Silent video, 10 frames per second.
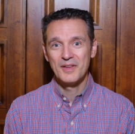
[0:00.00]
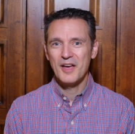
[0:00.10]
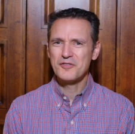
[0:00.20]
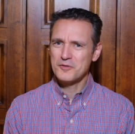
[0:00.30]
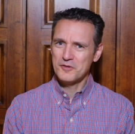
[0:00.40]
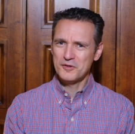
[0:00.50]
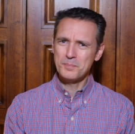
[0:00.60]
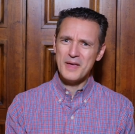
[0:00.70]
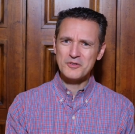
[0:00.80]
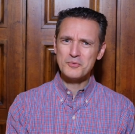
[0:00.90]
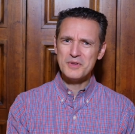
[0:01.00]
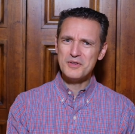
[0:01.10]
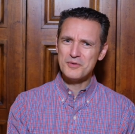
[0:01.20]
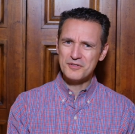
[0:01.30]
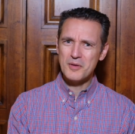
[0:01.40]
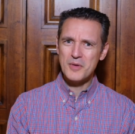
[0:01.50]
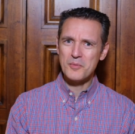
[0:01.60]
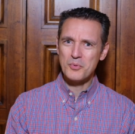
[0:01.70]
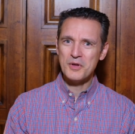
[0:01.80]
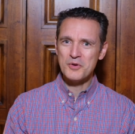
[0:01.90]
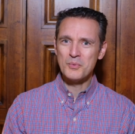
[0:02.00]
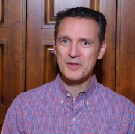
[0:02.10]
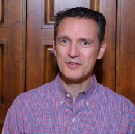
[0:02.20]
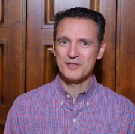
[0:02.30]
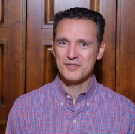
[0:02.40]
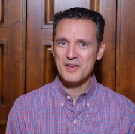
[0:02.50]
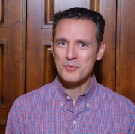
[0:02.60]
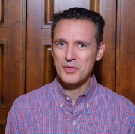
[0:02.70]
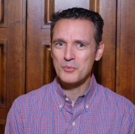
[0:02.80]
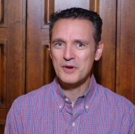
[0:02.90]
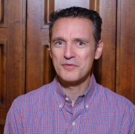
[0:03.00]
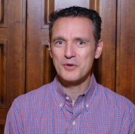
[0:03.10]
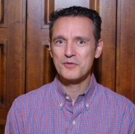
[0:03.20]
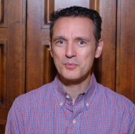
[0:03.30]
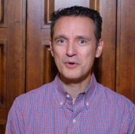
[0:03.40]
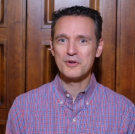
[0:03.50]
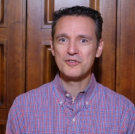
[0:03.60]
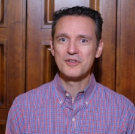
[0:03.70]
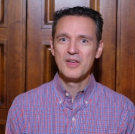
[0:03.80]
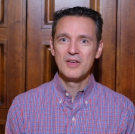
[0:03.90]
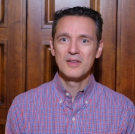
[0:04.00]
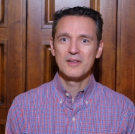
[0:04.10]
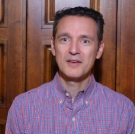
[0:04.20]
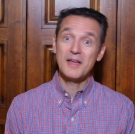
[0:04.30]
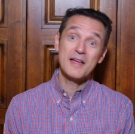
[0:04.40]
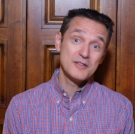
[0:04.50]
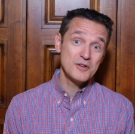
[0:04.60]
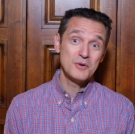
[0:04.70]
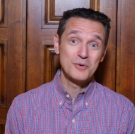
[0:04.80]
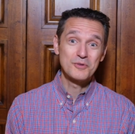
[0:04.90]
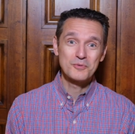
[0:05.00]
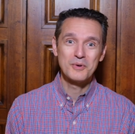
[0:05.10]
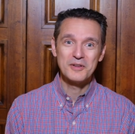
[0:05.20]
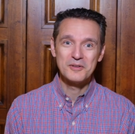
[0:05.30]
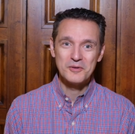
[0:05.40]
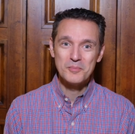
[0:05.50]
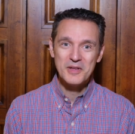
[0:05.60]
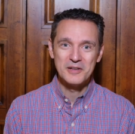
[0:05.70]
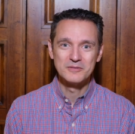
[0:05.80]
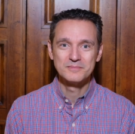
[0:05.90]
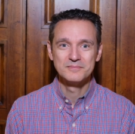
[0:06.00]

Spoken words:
I suspect when you sum up what you want to say with one of those words, God knows what you mean.